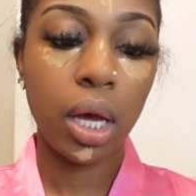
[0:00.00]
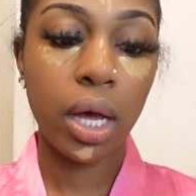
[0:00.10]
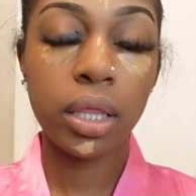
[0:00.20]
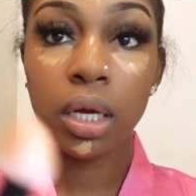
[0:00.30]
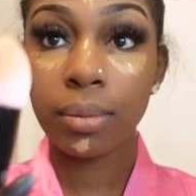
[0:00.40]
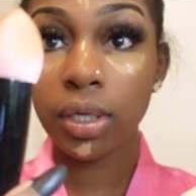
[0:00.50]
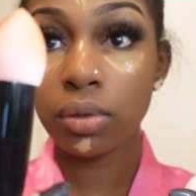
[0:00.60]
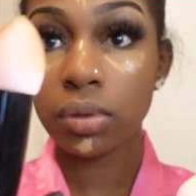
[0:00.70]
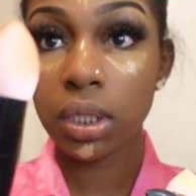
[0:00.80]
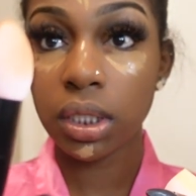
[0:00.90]
I think I'm gonna
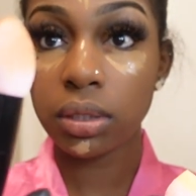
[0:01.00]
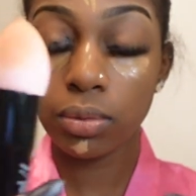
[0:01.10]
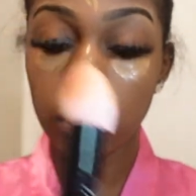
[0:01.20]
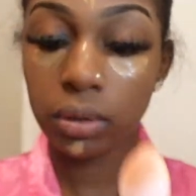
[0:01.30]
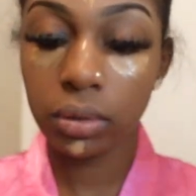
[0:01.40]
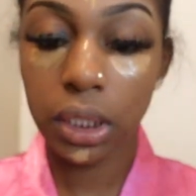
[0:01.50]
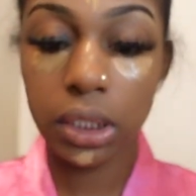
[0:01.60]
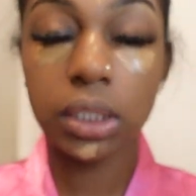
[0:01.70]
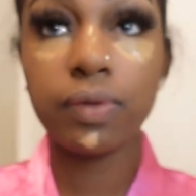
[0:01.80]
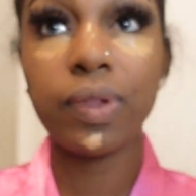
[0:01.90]
use this one because
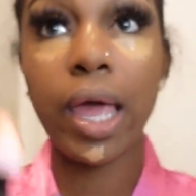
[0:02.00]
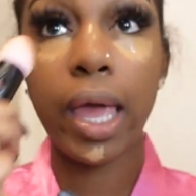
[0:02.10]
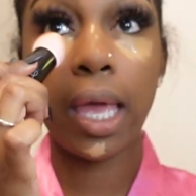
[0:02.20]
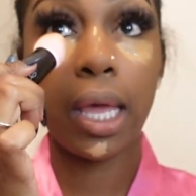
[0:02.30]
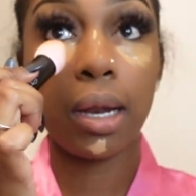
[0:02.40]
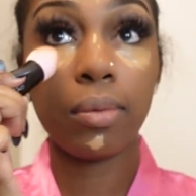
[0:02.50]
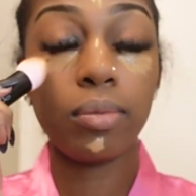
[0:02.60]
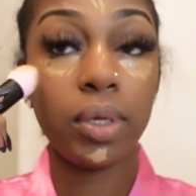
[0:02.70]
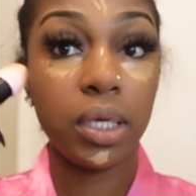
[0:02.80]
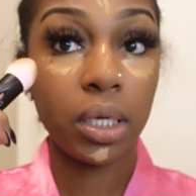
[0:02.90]
it's flat and I will
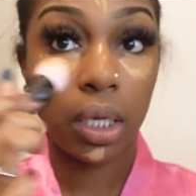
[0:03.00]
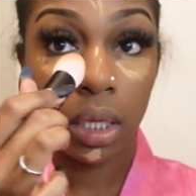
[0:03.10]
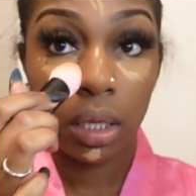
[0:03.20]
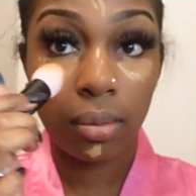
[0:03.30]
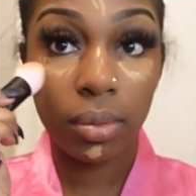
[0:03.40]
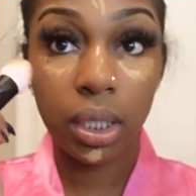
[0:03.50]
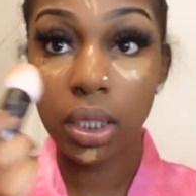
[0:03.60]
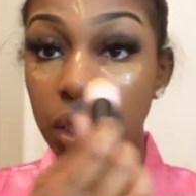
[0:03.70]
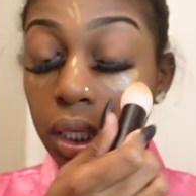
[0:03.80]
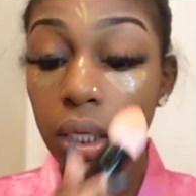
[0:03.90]
be
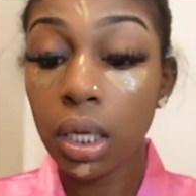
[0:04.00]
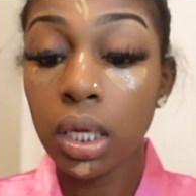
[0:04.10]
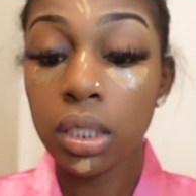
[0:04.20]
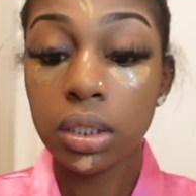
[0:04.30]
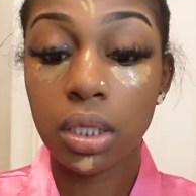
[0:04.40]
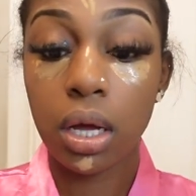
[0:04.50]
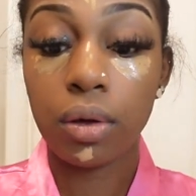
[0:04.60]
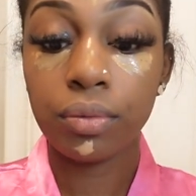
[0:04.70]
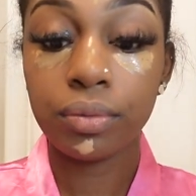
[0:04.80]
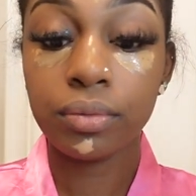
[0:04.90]
blending it. So
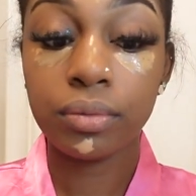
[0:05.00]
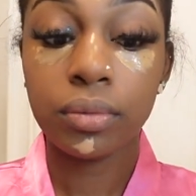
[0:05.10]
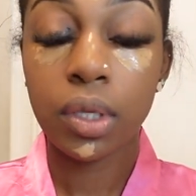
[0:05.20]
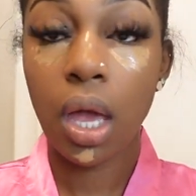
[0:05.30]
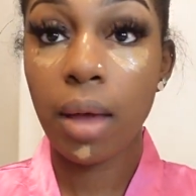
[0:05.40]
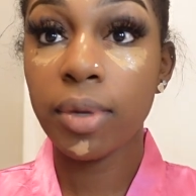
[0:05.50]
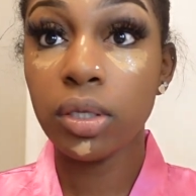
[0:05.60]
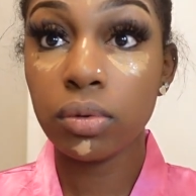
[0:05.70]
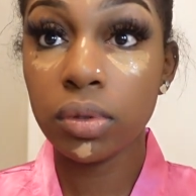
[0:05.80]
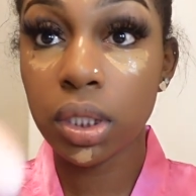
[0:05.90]
I'm gonna
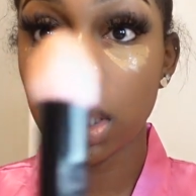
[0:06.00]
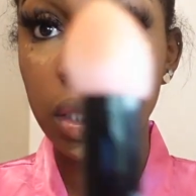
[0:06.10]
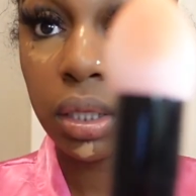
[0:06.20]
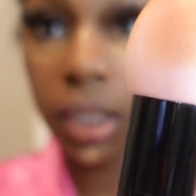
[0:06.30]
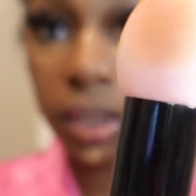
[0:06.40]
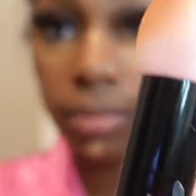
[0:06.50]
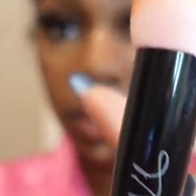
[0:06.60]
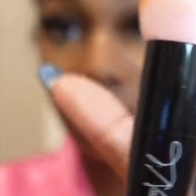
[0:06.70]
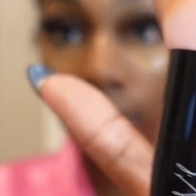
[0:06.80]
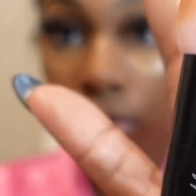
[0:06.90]
use this
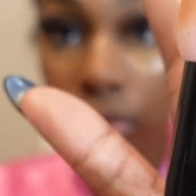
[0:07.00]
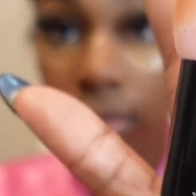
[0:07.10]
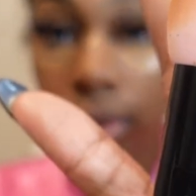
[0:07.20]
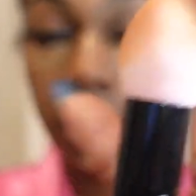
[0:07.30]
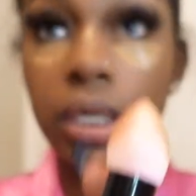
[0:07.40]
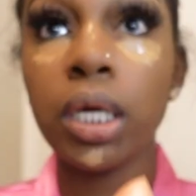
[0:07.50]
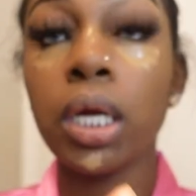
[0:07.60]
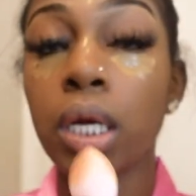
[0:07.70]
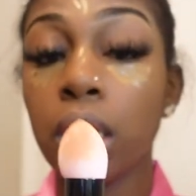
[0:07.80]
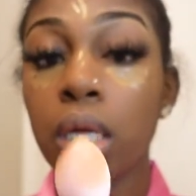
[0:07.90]
beauty blender
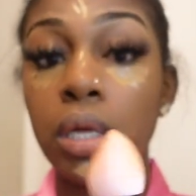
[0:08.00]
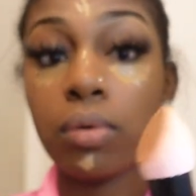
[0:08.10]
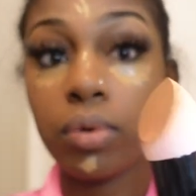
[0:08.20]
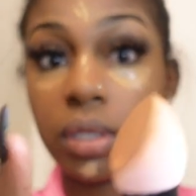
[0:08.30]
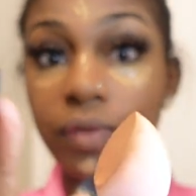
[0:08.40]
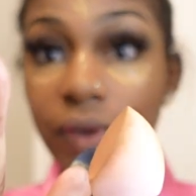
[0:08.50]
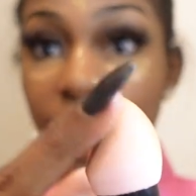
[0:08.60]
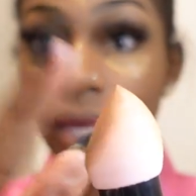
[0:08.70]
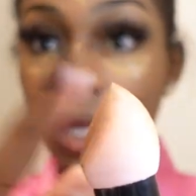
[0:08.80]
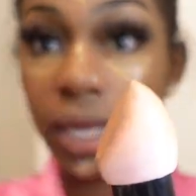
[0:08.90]
with the
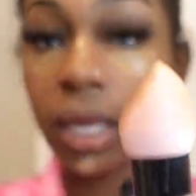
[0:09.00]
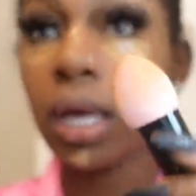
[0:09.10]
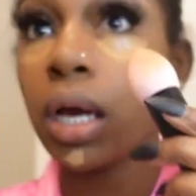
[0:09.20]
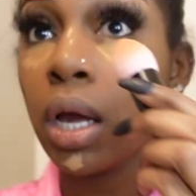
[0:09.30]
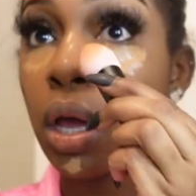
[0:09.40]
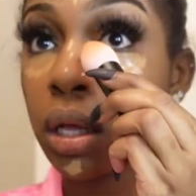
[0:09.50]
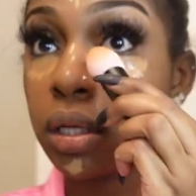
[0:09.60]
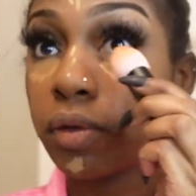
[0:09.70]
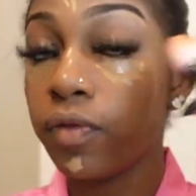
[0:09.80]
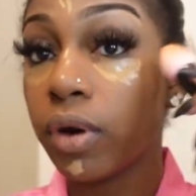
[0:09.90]
flat head
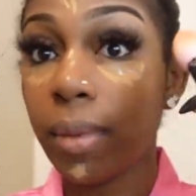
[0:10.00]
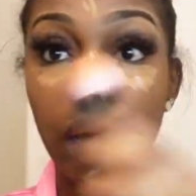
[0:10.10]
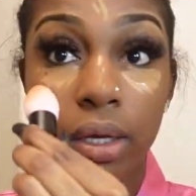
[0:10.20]
for my